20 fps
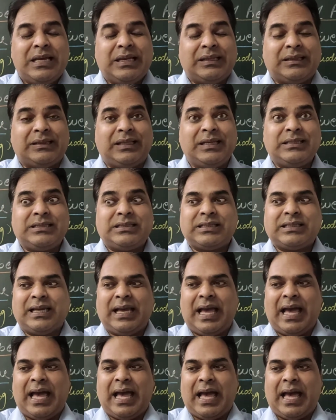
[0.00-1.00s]
this
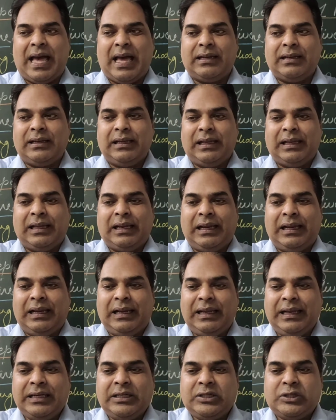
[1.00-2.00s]
can
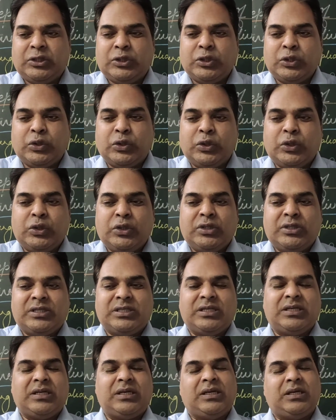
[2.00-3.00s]
lead to
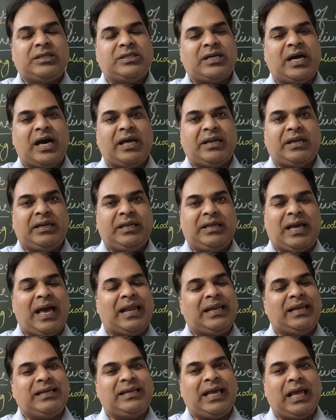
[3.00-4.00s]
tyranny
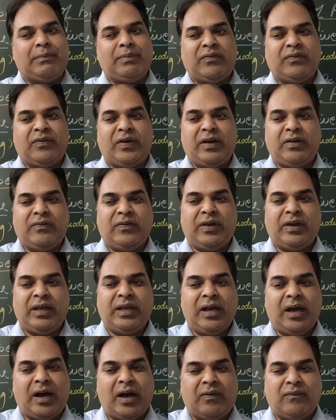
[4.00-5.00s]
and it can be
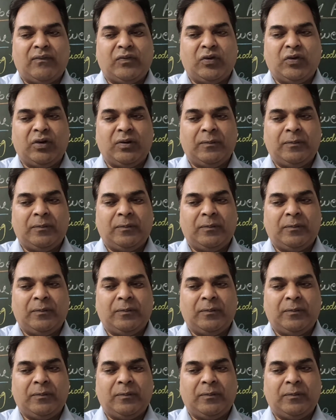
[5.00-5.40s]
very harmful,